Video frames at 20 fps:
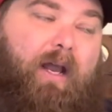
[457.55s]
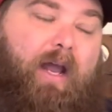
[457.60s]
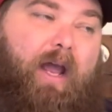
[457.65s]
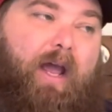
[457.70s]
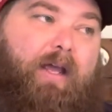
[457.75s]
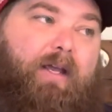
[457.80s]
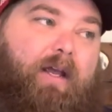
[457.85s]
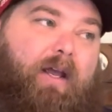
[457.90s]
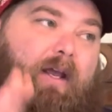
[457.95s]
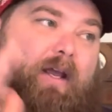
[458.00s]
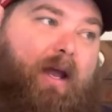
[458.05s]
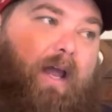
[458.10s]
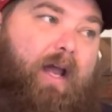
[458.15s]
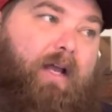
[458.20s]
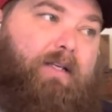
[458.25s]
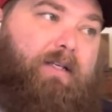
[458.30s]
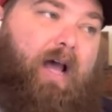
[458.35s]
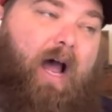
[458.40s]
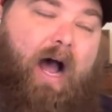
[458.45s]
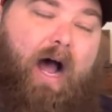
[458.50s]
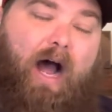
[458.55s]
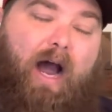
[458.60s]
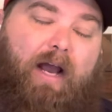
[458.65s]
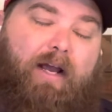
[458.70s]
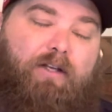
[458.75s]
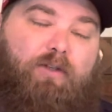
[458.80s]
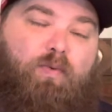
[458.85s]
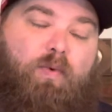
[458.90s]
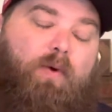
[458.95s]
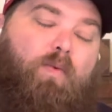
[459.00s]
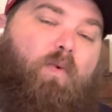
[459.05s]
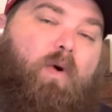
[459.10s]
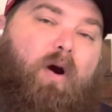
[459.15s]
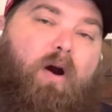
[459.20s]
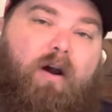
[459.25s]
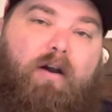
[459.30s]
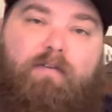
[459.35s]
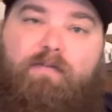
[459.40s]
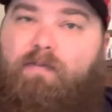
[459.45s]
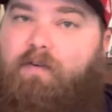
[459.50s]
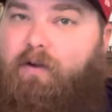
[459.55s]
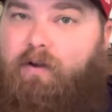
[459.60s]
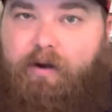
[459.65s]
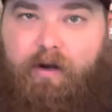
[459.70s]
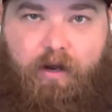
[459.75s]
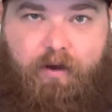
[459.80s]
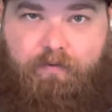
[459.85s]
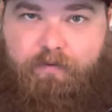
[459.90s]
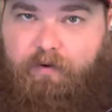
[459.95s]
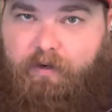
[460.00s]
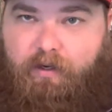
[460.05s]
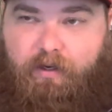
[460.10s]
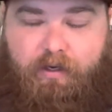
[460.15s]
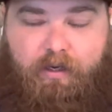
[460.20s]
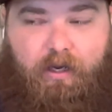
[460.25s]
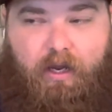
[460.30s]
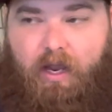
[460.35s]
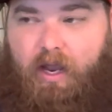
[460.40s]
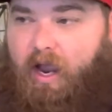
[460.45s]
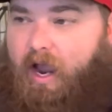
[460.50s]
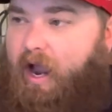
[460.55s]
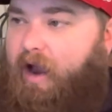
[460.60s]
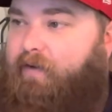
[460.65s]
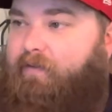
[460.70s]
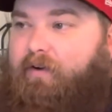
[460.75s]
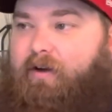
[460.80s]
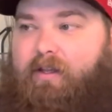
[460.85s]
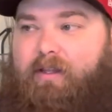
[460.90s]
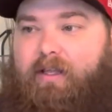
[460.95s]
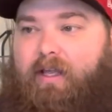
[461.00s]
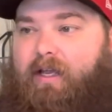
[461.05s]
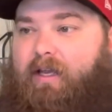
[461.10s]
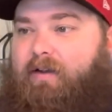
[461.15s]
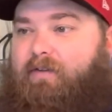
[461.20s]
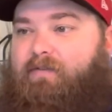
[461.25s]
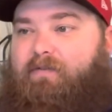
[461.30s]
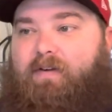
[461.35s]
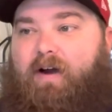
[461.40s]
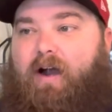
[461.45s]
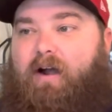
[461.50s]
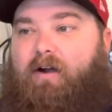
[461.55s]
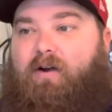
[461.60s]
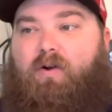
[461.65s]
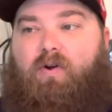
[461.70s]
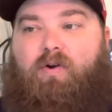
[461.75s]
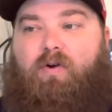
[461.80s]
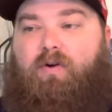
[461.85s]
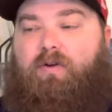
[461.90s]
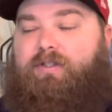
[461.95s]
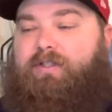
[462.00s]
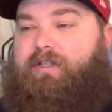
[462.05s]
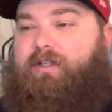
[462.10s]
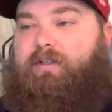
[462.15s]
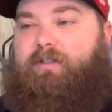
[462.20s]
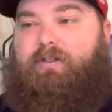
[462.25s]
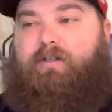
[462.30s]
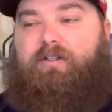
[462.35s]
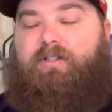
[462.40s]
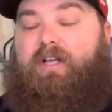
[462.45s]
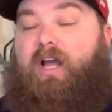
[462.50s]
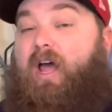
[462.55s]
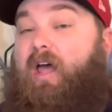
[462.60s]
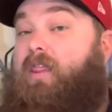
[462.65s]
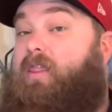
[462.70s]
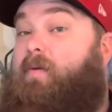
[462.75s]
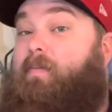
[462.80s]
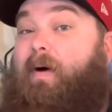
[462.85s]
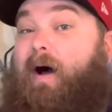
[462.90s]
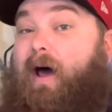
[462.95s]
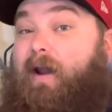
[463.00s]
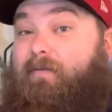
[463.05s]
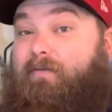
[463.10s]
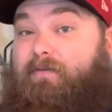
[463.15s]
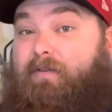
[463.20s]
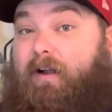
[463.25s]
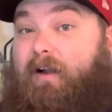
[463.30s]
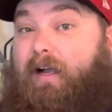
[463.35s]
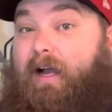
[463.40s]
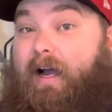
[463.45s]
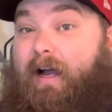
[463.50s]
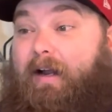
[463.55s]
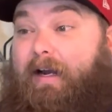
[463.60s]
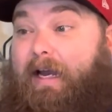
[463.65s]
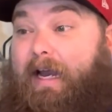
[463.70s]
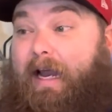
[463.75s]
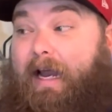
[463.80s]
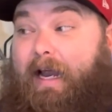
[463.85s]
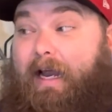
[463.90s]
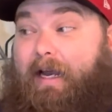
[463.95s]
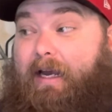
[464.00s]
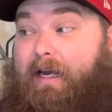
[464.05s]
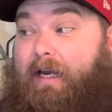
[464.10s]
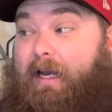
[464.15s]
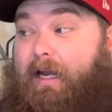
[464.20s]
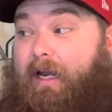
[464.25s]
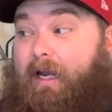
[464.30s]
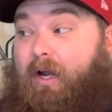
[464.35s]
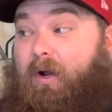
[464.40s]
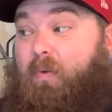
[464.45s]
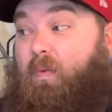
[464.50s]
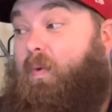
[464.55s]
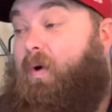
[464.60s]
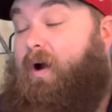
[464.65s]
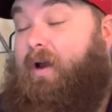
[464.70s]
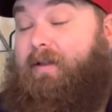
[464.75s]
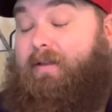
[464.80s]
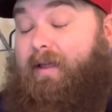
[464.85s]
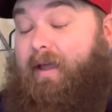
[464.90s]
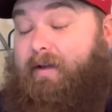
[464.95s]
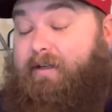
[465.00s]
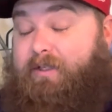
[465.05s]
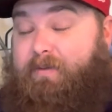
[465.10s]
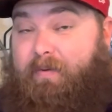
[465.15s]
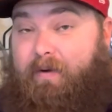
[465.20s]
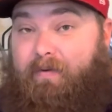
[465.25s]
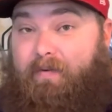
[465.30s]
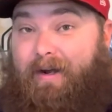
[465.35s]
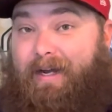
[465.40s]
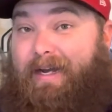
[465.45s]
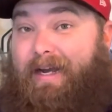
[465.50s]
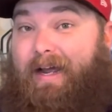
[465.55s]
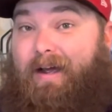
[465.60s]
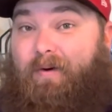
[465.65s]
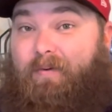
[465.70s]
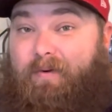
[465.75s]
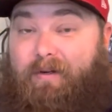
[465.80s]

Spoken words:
As high as we were in Philadelphia, everything firing on all cylinders, the bottom fell out, and we're in a tailspin right now.